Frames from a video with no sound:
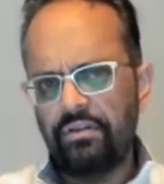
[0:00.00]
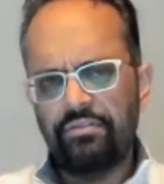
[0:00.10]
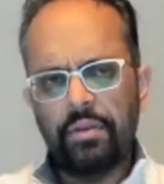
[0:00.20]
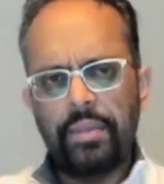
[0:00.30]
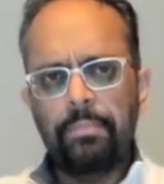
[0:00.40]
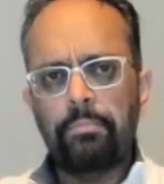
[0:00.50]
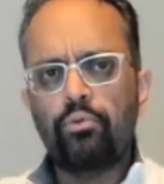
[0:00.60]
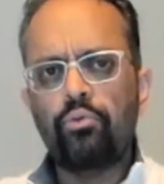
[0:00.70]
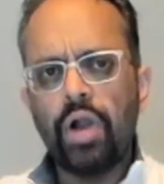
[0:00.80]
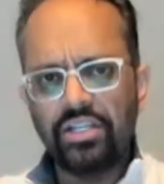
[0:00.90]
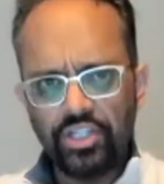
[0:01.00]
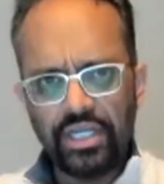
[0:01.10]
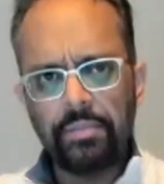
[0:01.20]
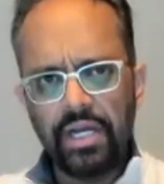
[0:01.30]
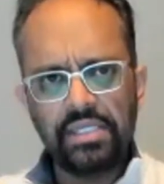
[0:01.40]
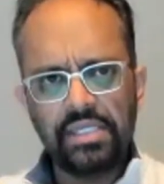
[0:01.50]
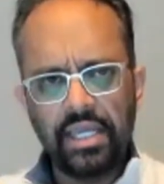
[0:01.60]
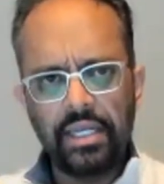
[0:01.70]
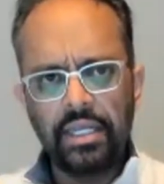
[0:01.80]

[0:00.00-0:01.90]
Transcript: from a project mindset,